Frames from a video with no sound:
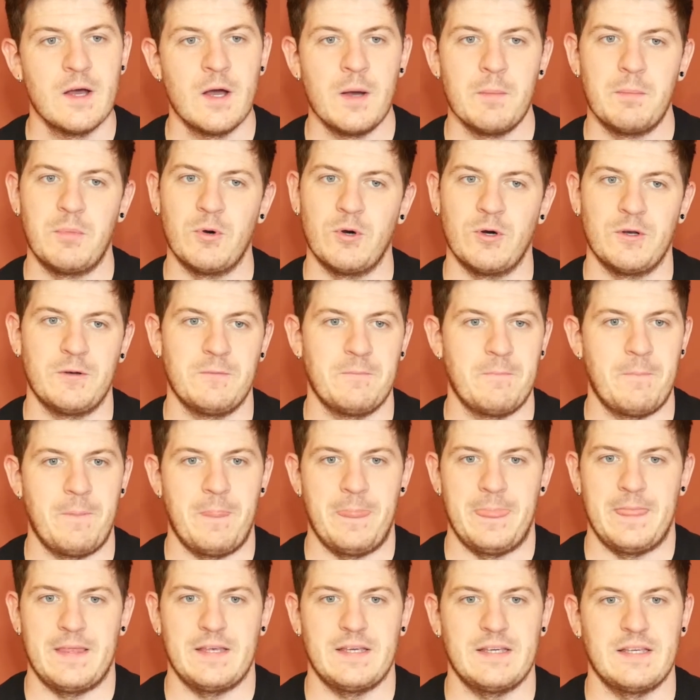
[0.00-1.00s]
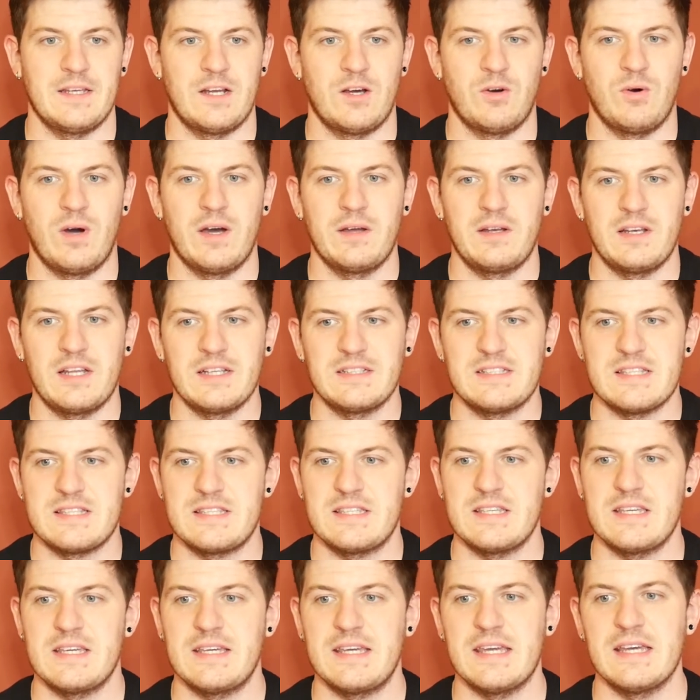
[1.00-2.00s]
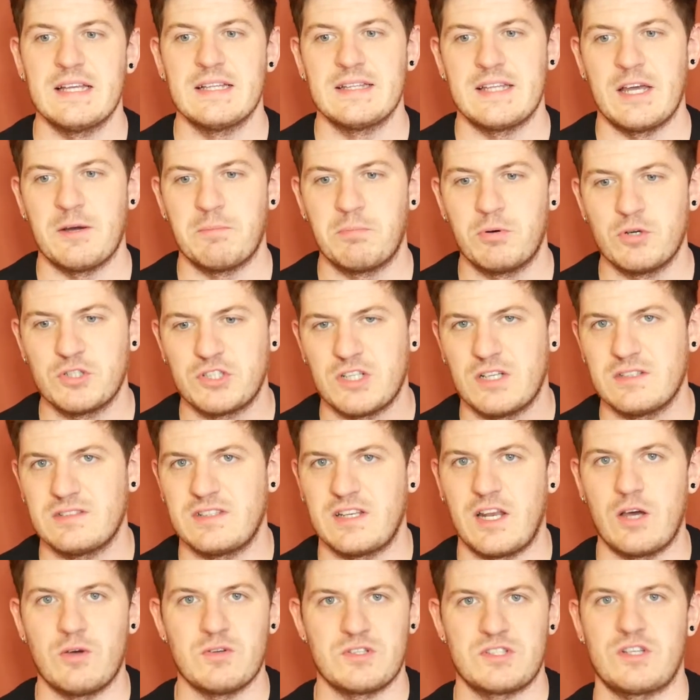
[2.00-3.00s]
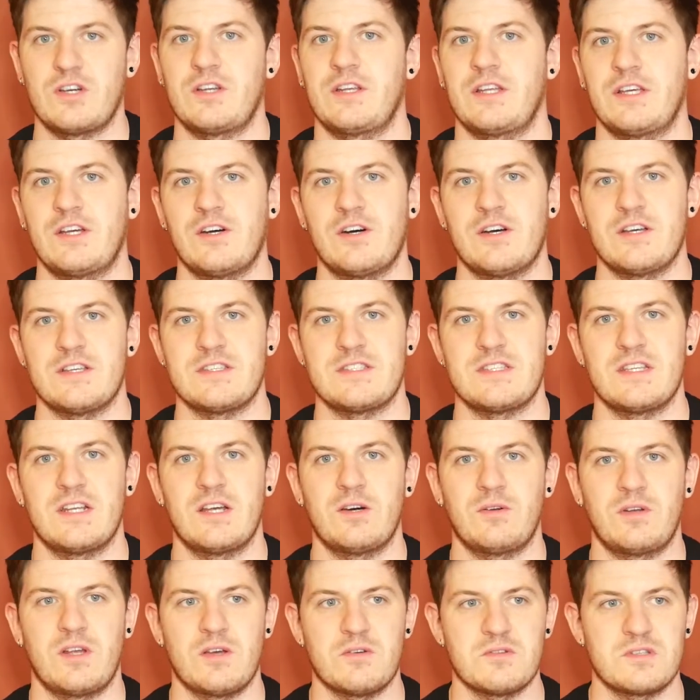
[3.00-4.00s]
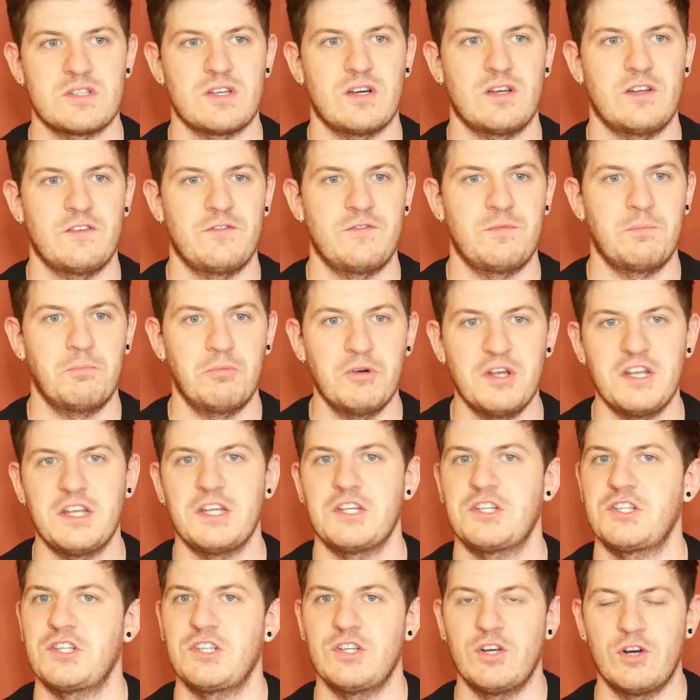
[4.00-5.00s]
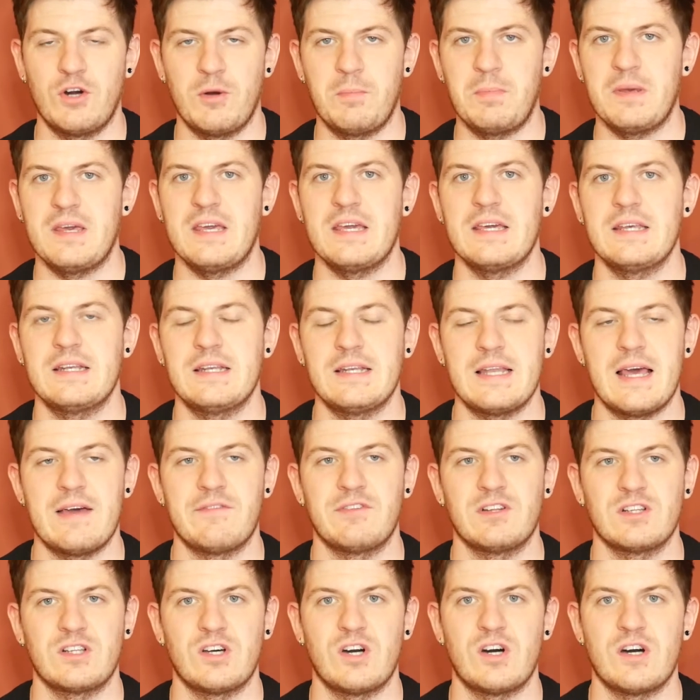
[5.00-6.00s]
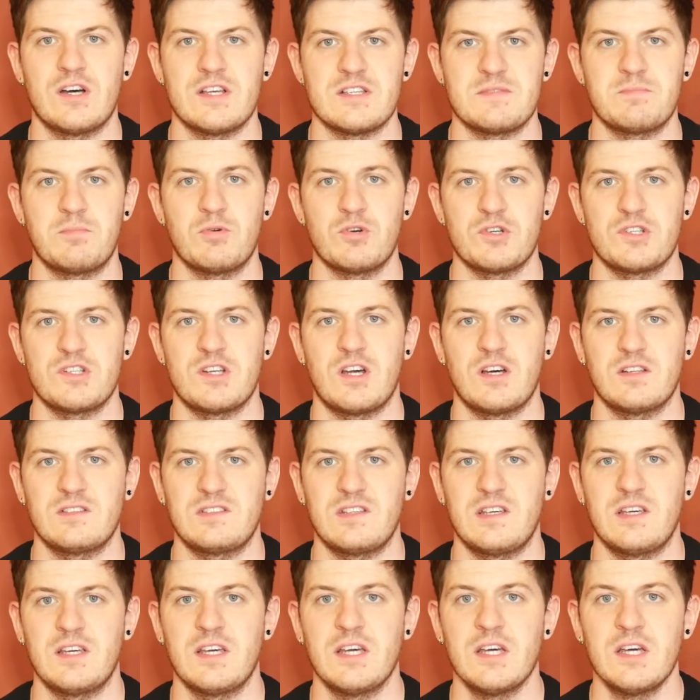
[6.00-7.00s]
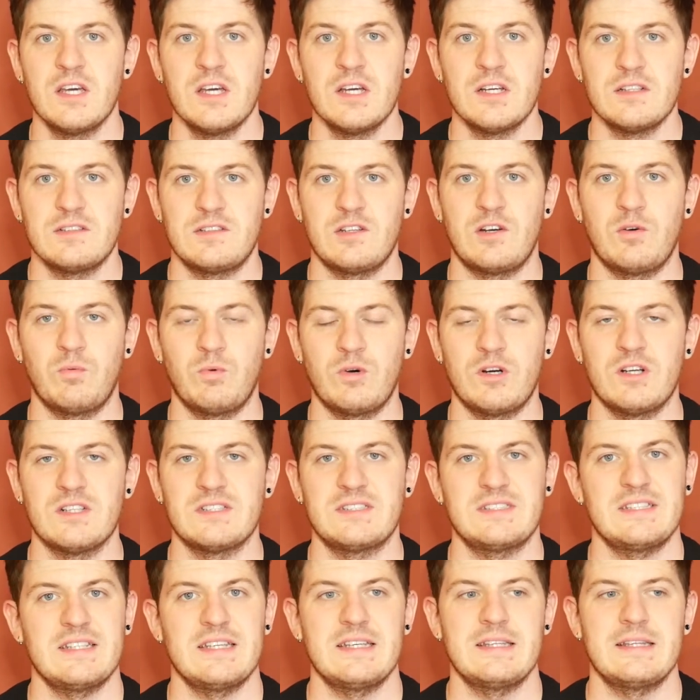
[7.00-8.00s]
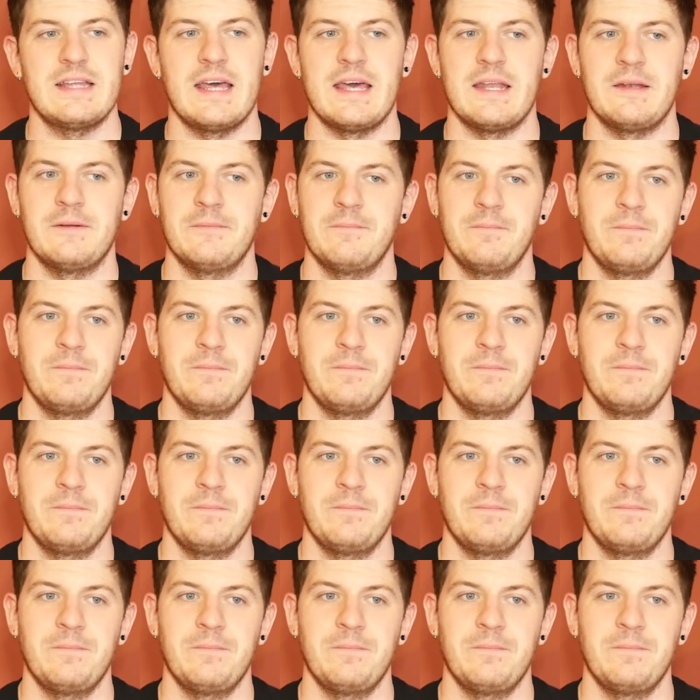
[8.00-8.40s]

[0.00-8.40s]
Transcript: But you know, I'd like to see Gill now push on to those kind of guys, you know, those kind of British, European level guys, pushing on to the world scene then,